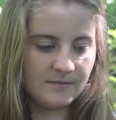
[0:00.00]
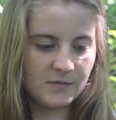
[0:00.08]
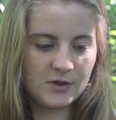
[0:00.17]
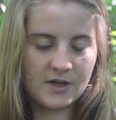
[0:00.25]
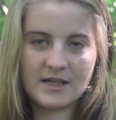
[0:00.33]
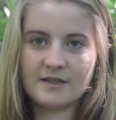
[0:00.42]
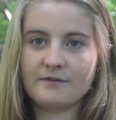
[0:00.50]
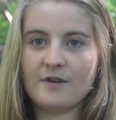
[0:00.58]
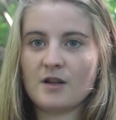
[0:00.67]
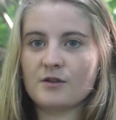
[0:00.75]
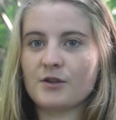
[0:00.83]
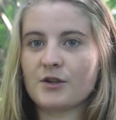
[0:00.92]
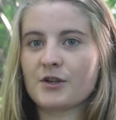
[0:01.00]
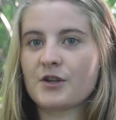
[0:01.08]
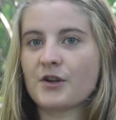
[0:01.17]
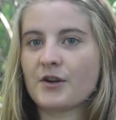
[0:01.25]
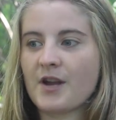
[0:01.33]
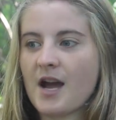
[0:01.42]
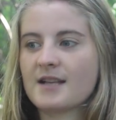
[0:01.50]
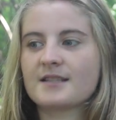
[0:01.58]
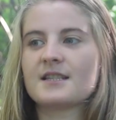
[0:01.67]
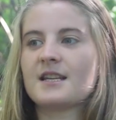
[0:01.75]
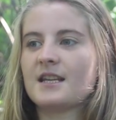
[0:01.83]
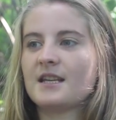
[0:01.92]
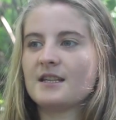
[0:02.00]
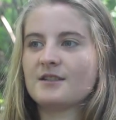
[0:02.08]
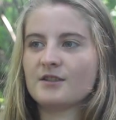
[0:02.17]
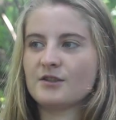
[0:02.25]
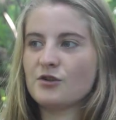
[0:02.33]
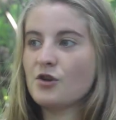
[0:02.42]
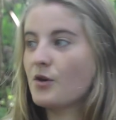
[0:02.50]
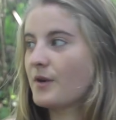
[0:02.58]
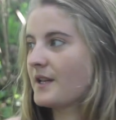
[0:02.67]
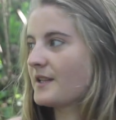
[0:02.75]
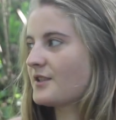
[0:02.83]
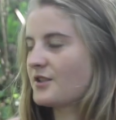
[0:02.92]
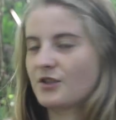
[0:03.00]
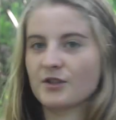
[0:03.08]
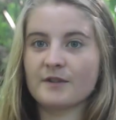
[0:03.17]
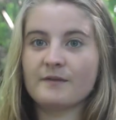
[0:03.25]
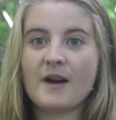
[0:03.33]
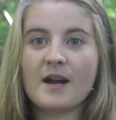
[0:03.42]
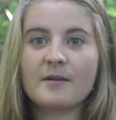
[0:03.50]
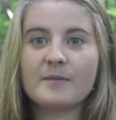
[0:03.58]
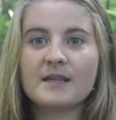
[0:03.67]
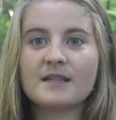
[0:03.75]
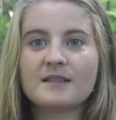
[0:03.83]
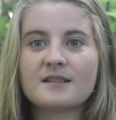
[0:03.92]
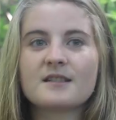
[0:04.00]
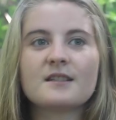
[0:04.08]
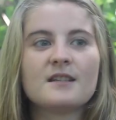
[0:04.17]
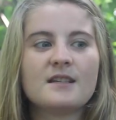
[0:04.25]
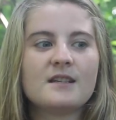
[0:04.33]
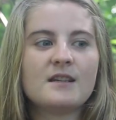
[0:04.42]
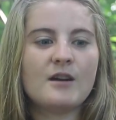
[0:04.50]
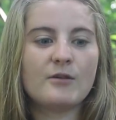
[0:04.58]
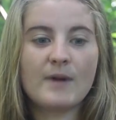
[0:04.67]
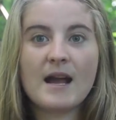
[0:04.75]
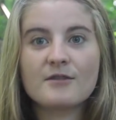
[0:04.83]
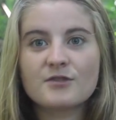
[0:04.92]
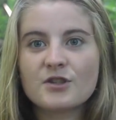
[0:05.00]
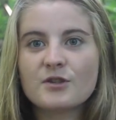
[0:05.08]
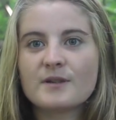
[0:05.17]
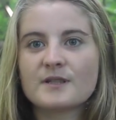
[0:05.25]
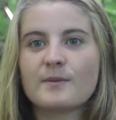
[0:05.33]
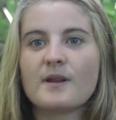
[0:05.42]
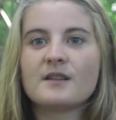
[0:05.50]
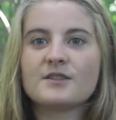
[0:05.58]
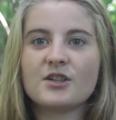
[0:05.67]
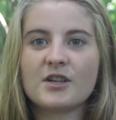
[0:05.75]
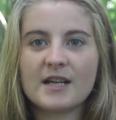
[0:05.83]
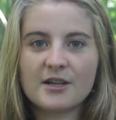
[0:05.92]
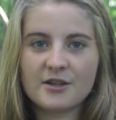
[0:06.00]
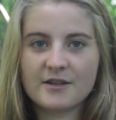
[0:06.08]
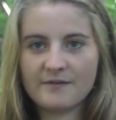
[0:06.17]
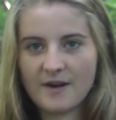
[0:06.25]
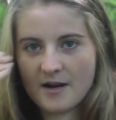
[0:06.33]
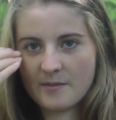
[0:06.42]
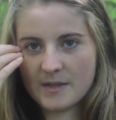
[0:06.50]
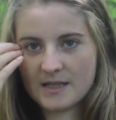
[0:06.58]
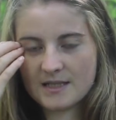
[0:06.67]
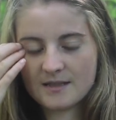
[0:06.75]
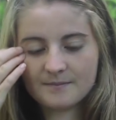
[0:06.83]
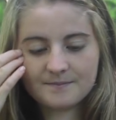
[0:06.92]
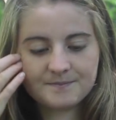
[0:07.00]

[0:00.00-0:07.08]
learning to follow your curiosity, to notice your environment around you as well as your inner environment.